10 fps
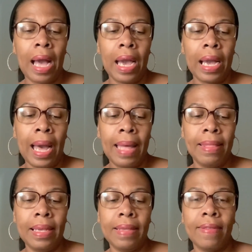I got
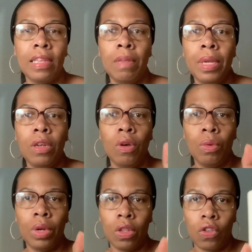the cinnamon
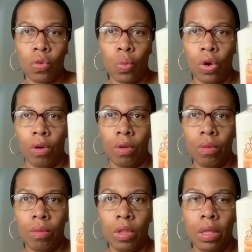donut swirl
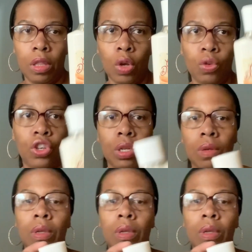lotion.